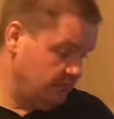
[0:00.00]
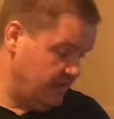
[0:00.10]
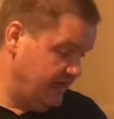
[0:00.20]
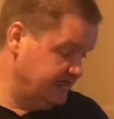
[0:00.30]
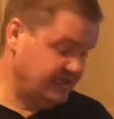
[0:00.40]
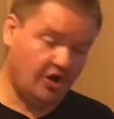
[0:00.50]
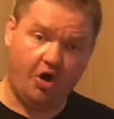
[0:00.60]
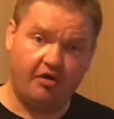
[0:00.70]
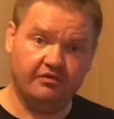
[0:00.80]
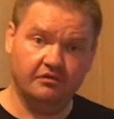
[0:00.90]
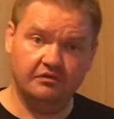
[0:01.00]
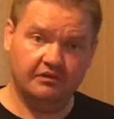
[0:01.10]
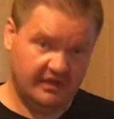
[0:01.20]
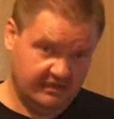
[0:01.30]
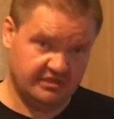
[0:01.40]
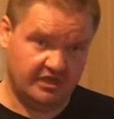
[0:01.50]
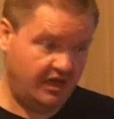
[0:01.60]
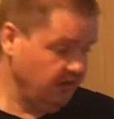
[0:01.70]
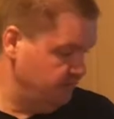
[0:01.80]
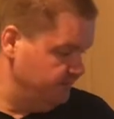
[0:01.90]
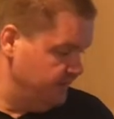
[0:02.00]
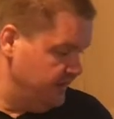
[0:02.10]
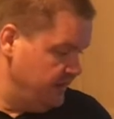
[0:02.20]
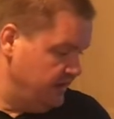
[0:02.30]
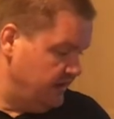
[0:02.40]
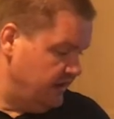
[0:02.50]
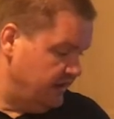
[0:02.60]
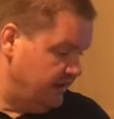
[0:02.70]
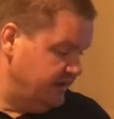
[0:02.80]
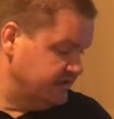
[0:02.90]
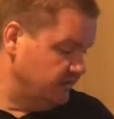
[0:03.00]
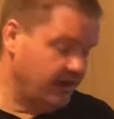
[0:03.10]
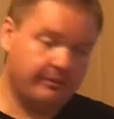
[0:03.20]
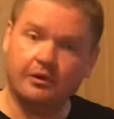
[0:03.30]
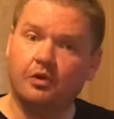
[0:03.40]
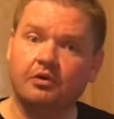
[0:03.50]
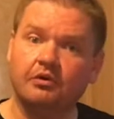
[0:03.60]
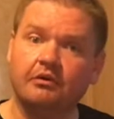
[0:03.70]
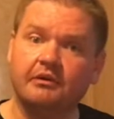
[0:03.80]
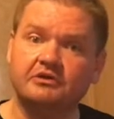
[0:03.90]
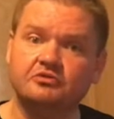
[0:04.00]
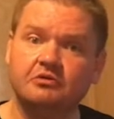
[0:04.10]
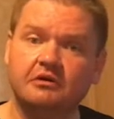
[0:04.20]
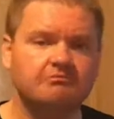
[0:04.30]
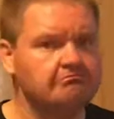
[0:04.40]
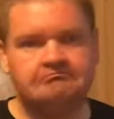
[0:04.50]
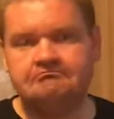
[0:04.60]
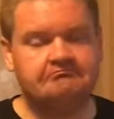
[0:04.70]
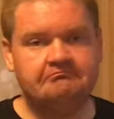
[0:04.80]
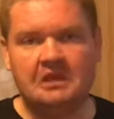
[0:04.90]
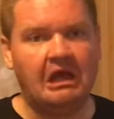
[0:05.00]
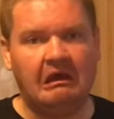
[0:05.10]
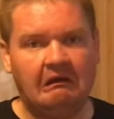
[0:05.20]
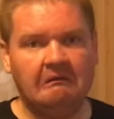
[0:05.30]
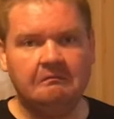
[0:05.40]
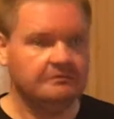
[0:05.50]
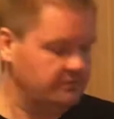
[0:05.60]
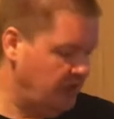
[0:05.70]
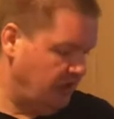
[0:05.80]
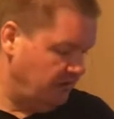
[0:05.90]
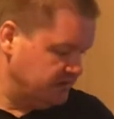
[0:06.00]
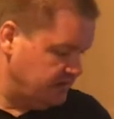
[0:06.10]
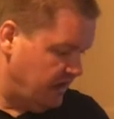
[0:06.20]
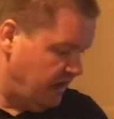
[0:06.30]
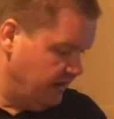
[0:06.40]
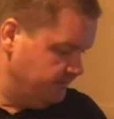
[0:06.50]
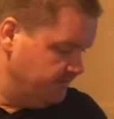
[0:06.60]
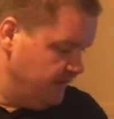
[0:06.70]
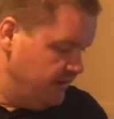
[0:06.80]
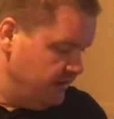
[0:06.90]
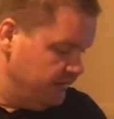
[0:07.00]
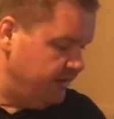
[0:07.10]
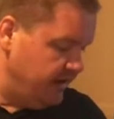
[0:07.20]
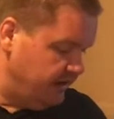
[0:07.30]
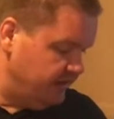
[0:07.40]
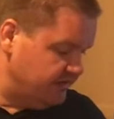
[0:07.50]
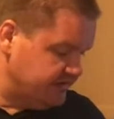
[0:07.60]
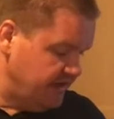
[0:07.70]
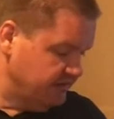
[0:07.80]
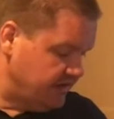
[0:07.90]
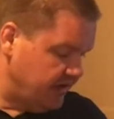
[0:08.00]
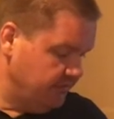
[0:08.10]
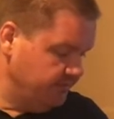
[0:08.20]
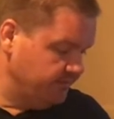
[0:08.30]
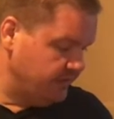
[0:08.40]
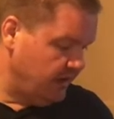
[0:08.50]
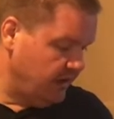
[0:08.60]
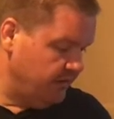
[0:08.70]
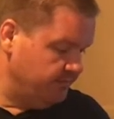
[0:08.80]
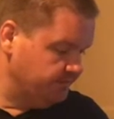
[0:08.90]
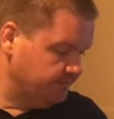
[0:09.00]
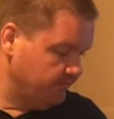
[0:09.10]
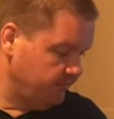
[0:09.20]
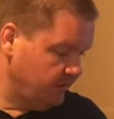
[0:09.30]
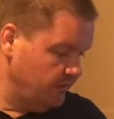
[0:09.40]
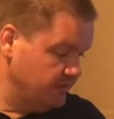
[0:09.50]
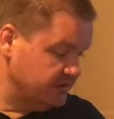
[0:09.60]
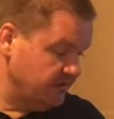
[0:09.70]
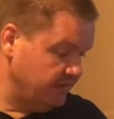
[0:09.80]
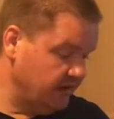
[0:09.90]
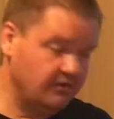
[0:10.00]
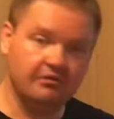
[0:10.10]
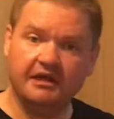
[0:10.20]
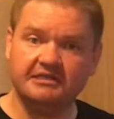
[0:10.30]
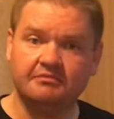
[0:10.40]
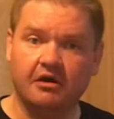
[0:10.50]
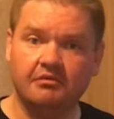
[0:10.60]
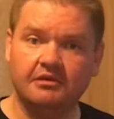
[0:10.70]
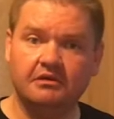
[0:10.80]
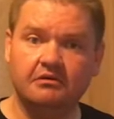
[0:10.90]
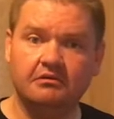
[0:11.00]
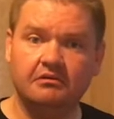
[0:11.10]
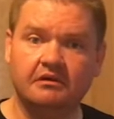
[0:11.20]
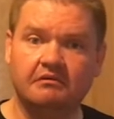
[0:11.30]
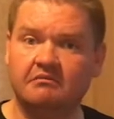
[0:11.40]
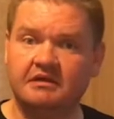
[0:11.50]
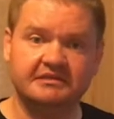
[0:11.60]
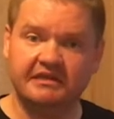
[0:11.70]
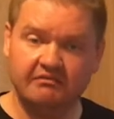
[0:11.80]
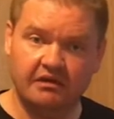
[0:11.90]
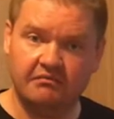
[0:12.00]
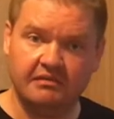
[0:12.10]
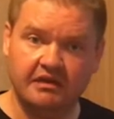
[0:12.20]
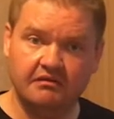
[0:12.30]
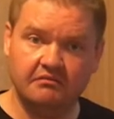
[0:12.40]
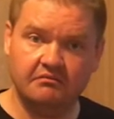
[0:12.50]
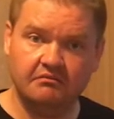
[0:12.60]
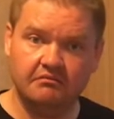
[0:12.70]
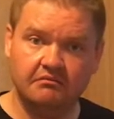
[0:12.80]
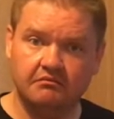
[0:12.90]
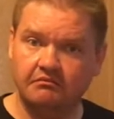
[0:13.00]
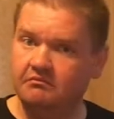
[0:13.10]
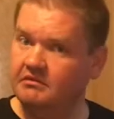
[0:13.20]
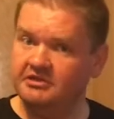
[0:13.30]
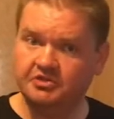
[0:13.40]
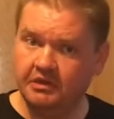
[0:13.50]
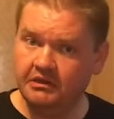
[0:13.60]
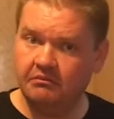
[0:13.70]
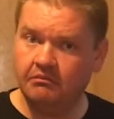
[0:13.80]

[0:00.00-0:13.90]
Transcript: is it awful? It's not. Is it what I would order in a restaurant? No, it's not. But at the same time, would somebody who likes barbecue and has given up meat enjoy it?